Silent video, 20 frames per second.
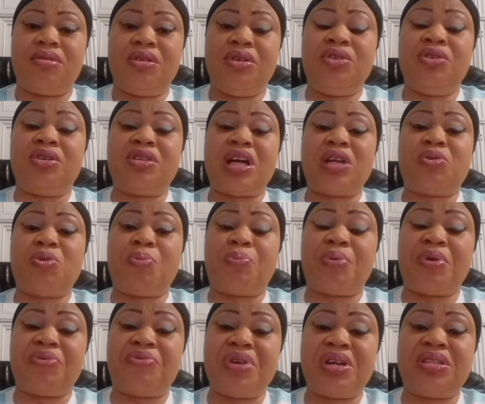in order to
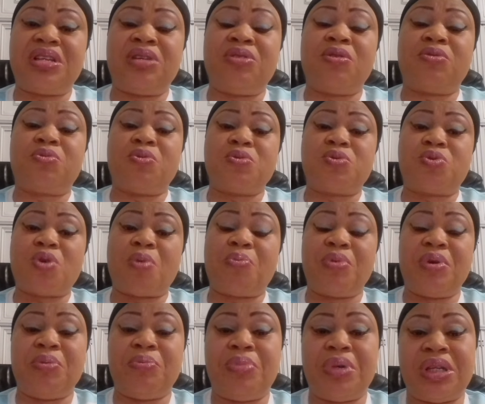prevent them not to
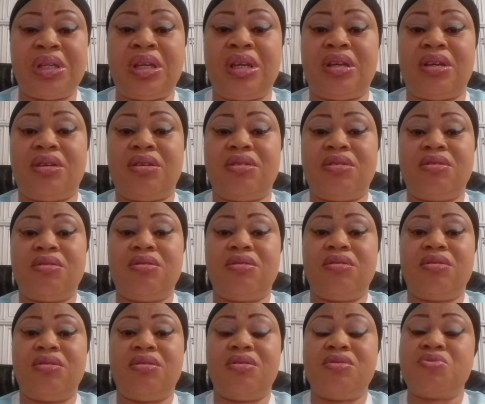stop in Benin
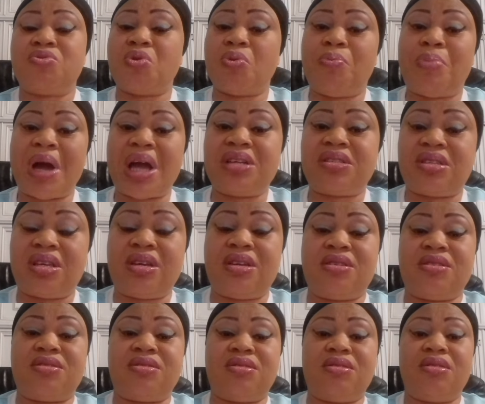to buy
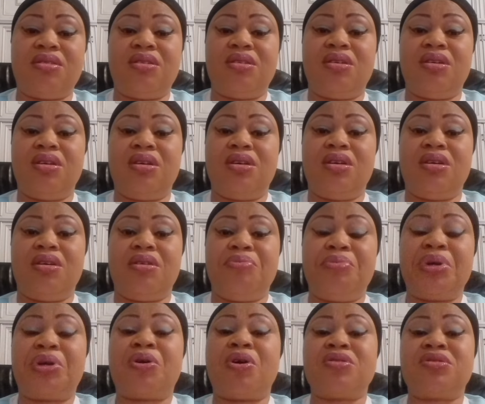things.
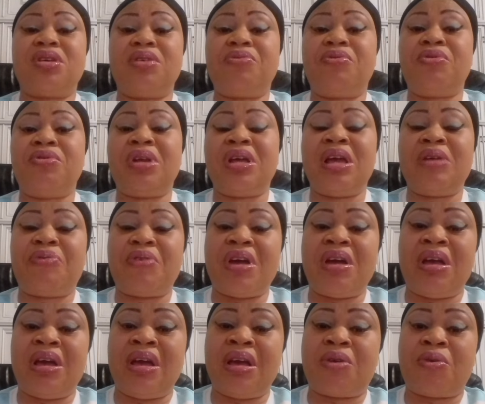Because even if
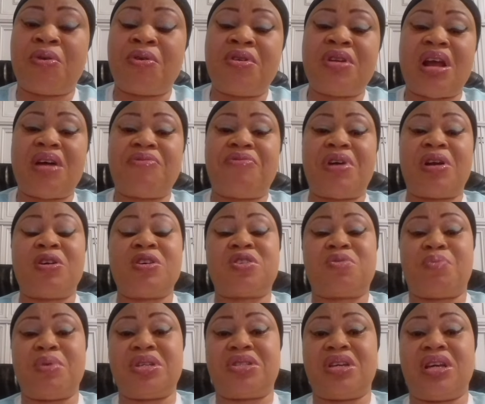a
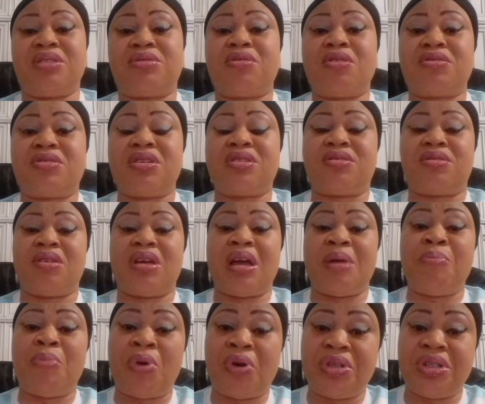coronavirus patient touches
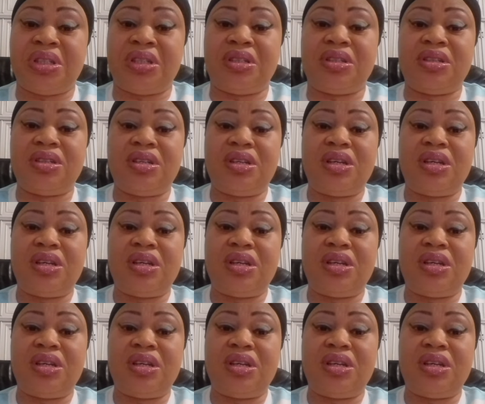money